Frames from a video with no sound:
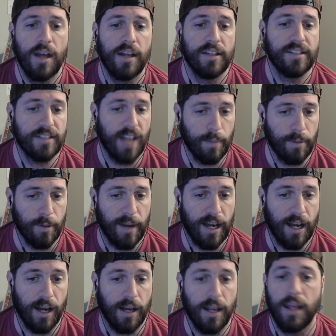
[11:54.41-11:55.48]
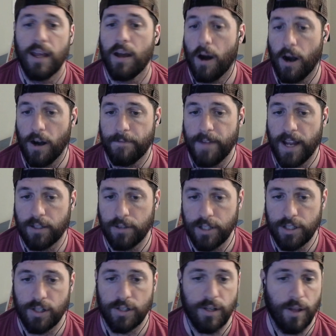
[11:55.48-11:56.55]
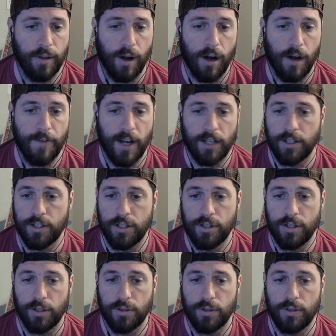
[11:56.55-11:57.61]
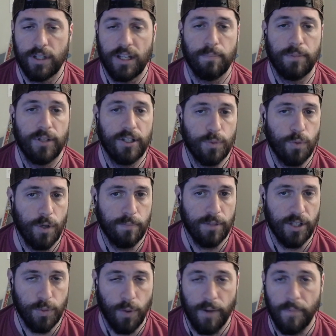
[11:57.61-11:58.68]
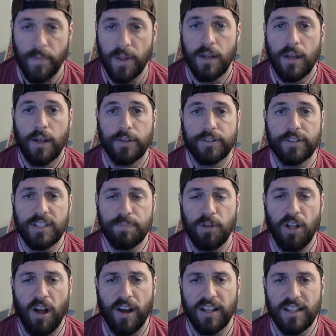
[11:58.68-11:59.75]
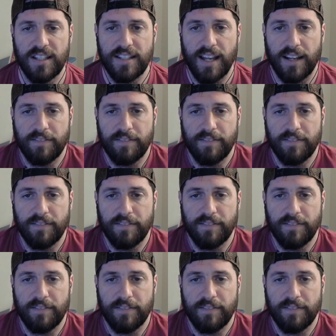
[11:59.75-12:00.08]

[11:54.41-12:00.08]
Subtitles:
Cyberman artifact creatures. Other artifact creatures you control get +1/+1. So this belong in this deck?